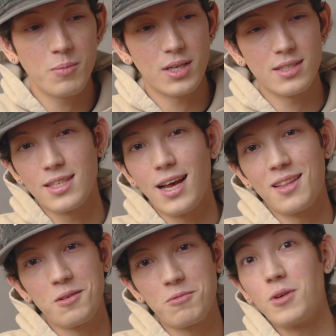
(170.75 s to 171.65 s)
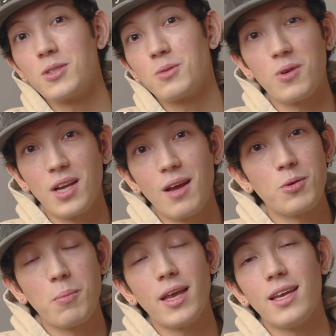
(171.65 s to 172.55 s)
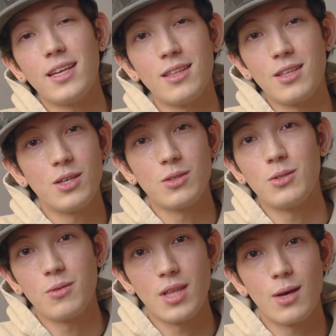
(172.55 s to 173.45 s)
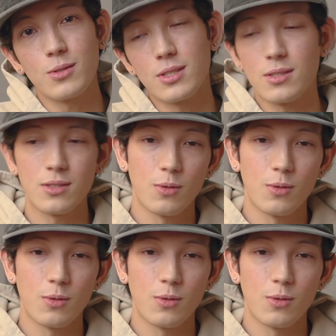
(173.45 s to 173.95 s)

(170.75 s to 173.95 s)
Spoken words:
but it's not the first one ever made in the year 2000.